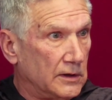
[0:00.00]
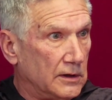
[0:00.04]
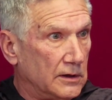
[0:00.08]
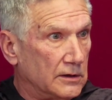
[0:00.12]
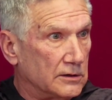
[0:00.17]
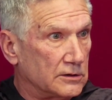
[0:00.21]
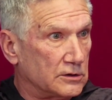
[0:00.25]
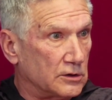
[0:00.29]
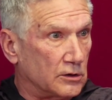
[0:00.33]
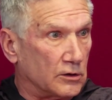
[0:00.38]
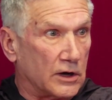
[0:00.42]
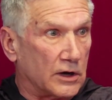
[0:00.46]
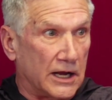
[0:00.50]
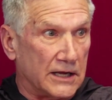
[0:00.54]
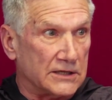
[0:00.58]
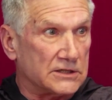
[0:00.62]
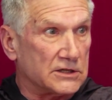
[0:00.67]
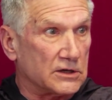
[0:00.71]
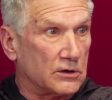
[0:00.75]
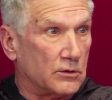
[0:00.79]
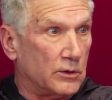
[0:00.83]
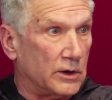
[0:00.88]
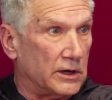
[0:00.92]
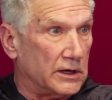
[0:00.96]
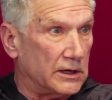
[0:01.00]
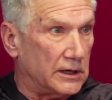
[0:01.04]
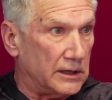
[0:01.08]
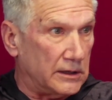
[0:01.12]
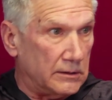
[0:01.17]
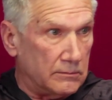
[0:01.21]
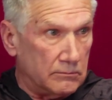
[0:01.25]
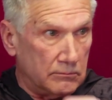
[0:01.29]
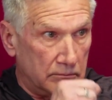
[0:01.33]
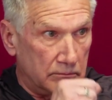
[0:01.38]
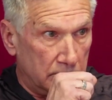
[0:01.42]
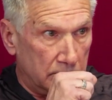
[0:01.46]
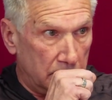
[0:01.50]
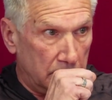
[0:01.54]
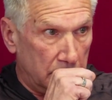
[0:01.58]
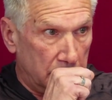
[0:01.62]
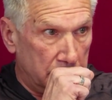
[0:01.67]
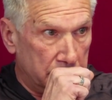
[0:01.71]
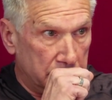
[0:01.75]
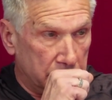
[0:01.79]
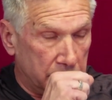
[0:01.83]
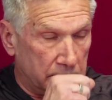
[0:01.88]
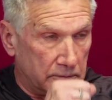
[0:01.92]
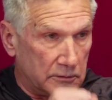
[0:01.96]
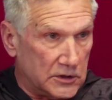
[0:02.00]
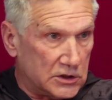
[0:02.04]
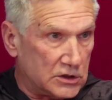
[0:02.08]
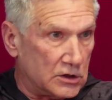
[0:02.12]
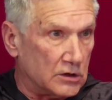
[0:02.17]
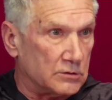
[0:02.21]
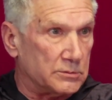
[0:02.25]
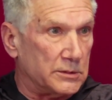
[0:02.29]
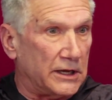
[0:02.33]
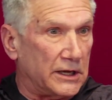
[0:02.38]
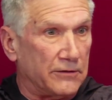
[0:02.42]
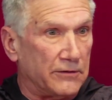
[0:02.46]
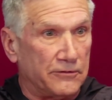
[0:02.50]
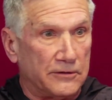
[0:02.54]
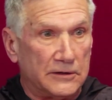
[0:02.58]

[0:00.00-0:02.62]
So consequently, excuse me,